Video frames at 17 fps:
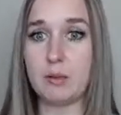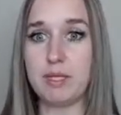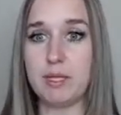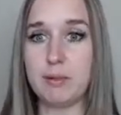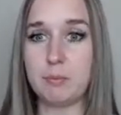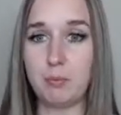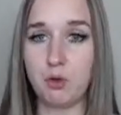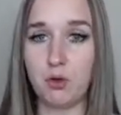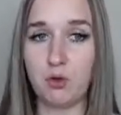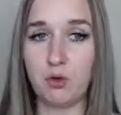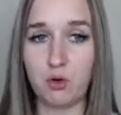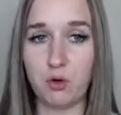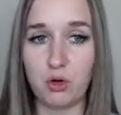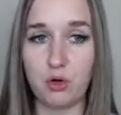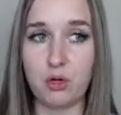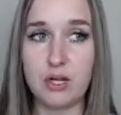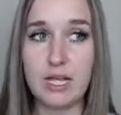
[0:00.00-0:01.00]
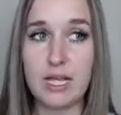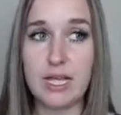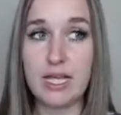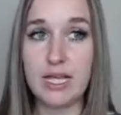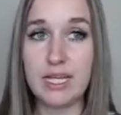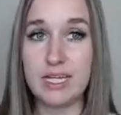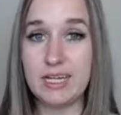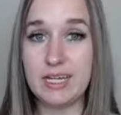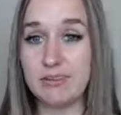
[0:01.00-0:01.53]
people, or
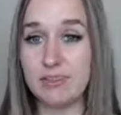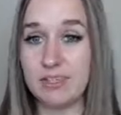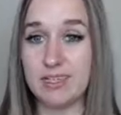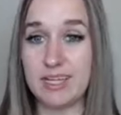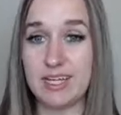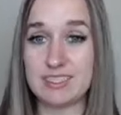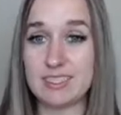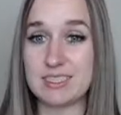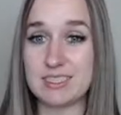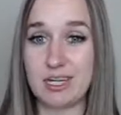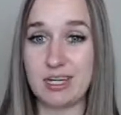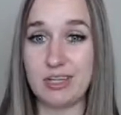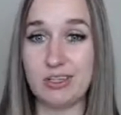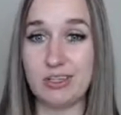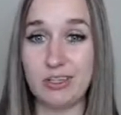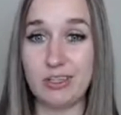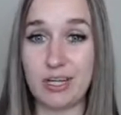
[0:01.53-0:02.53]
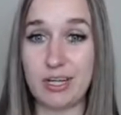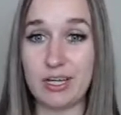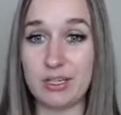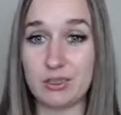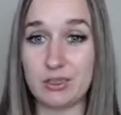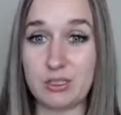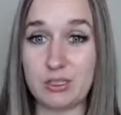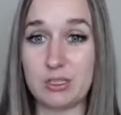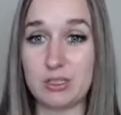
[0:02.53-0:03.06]
even necessarily like